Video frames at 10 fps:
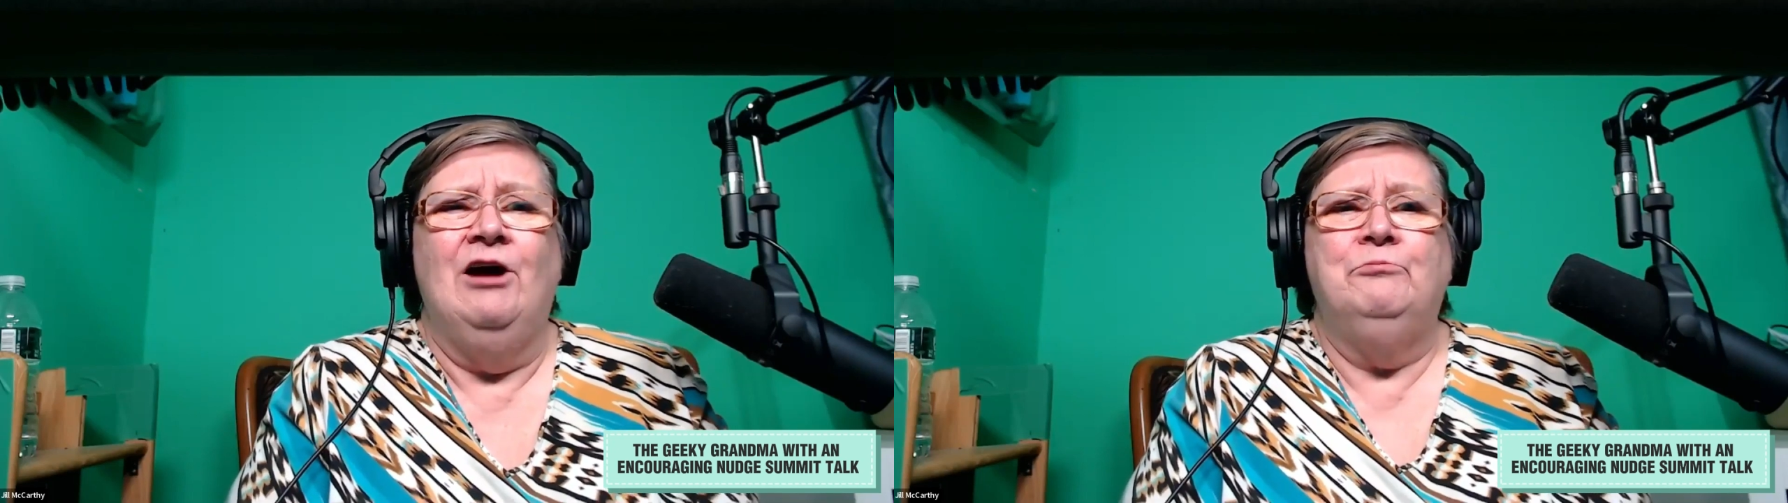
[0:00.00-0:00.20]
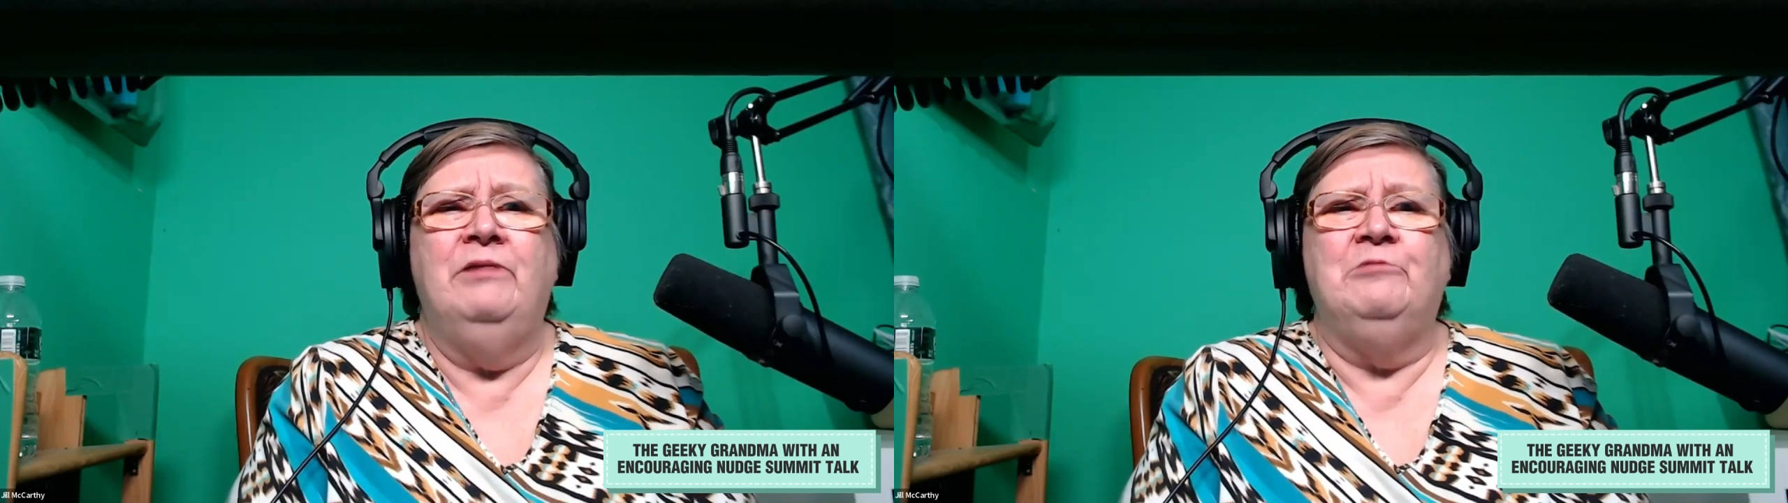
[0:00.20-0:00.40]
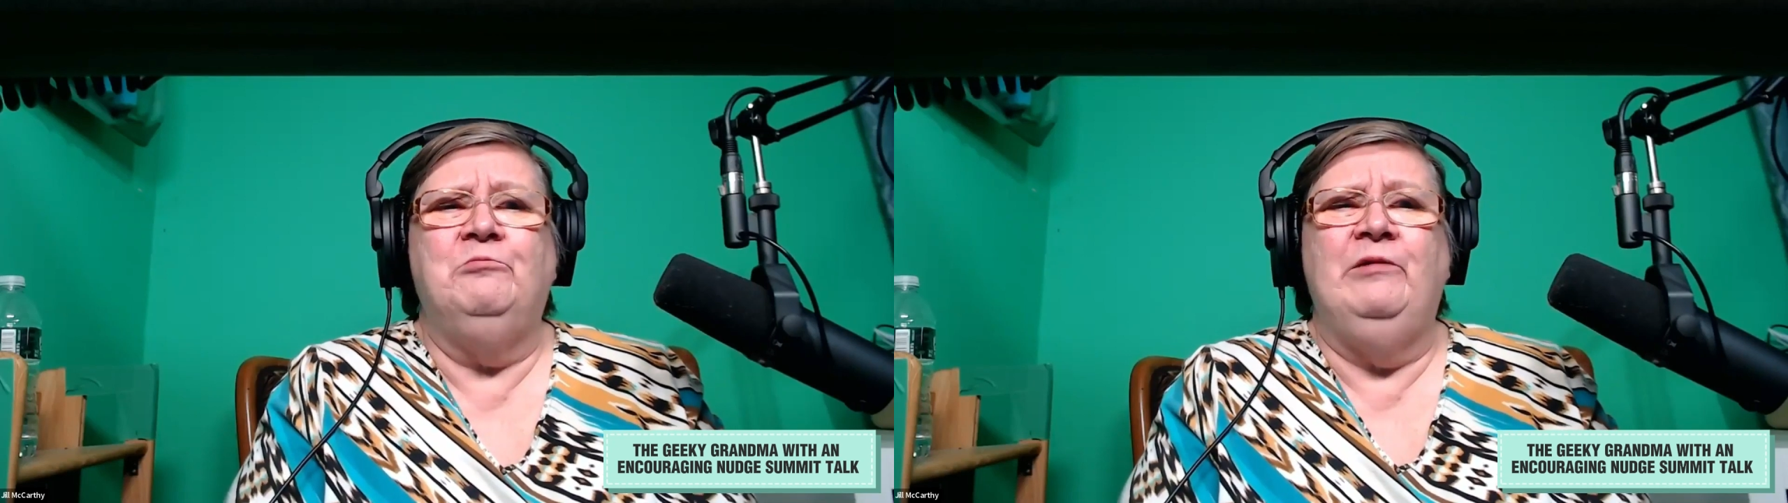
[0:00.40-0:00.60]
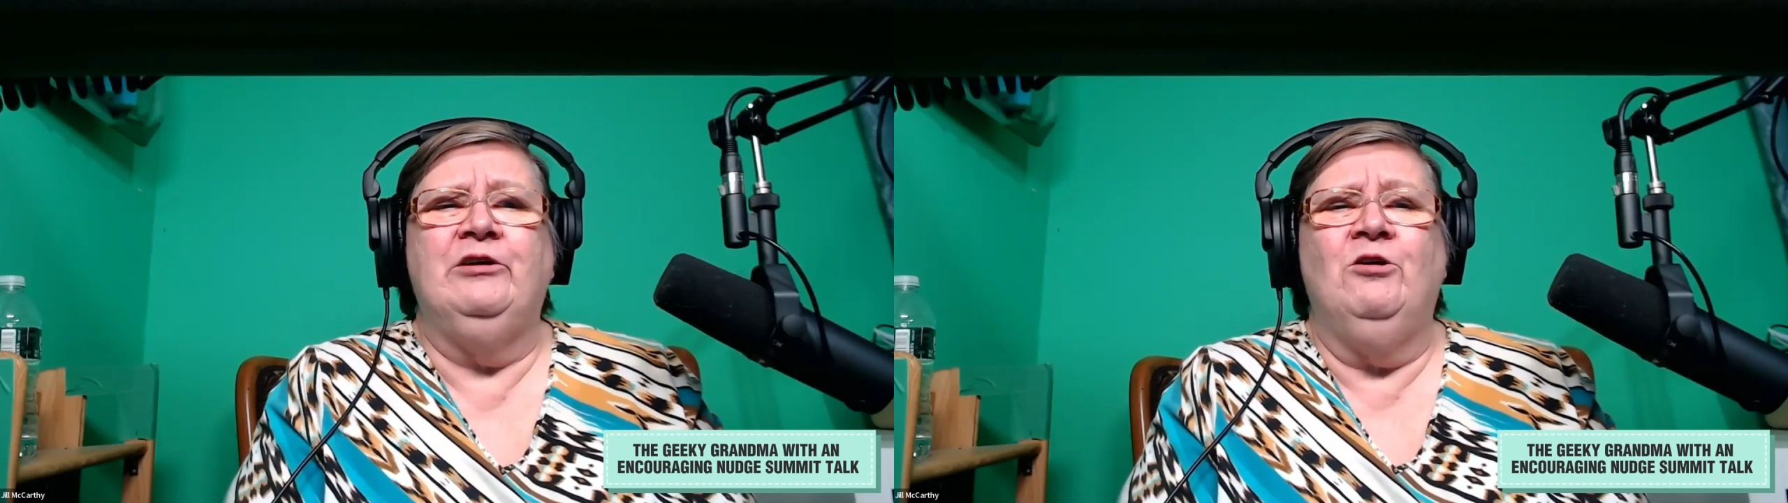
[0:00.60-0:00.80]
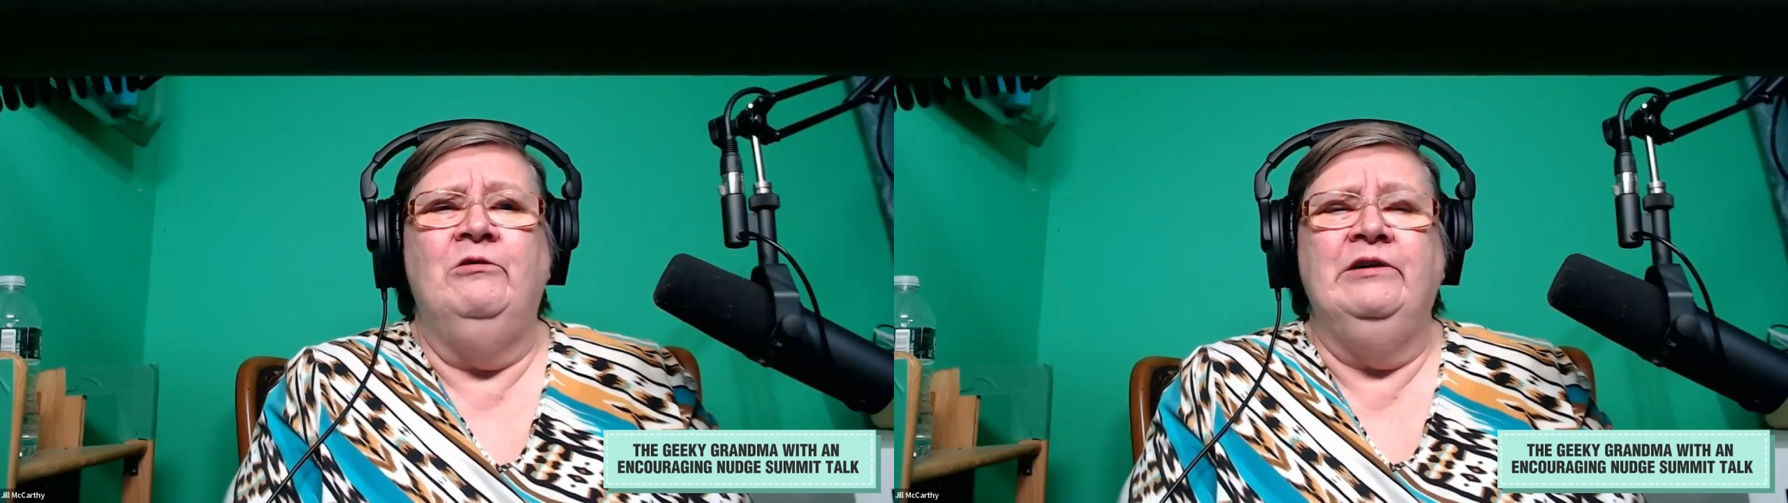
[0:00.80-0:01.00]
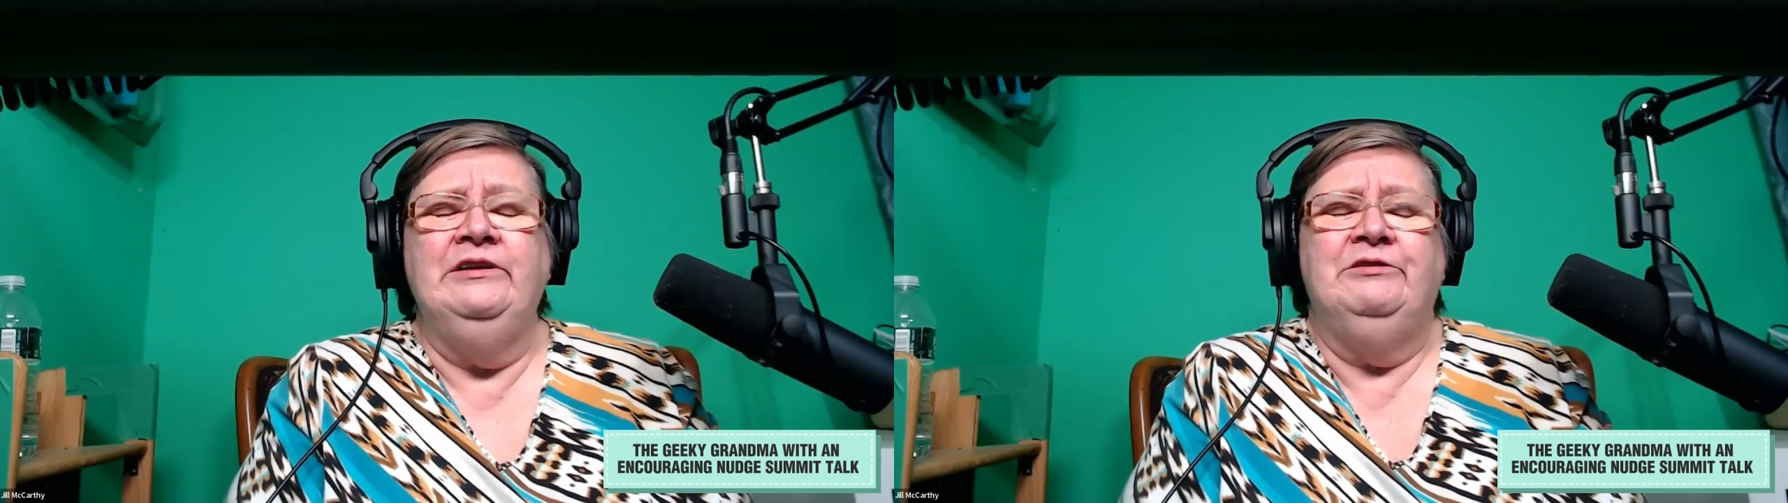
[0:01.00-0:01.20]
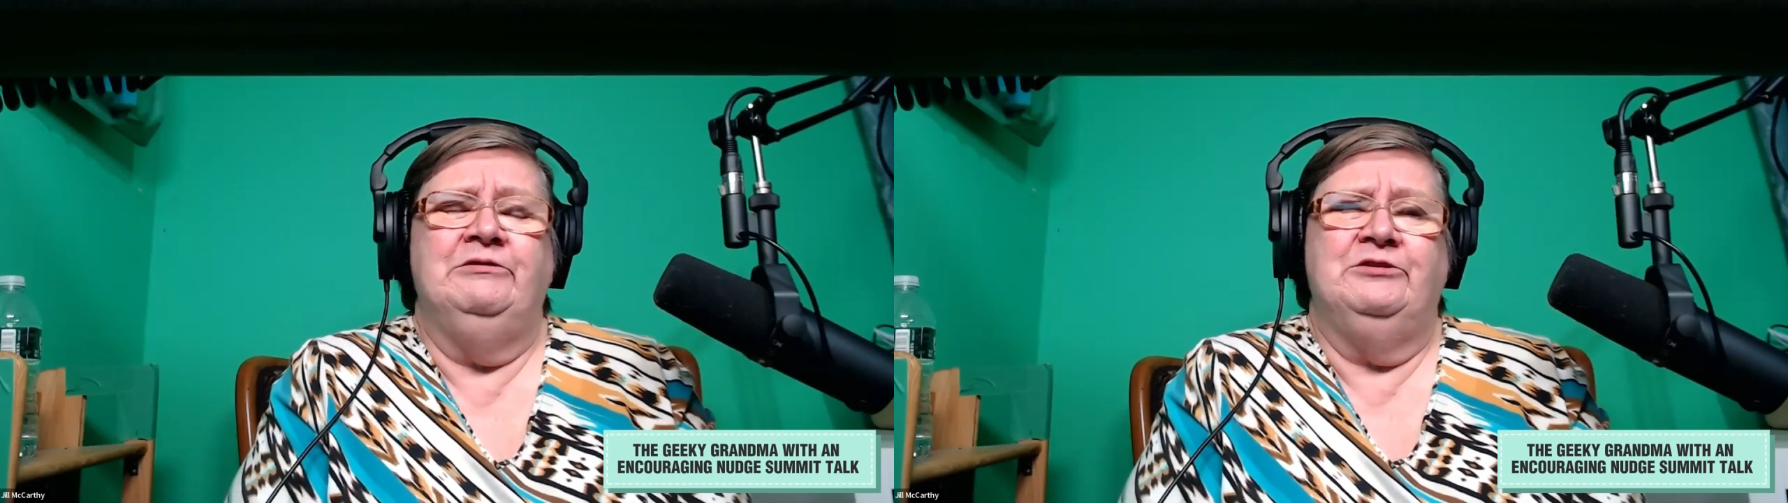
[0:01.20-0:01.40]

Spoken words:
But we're going through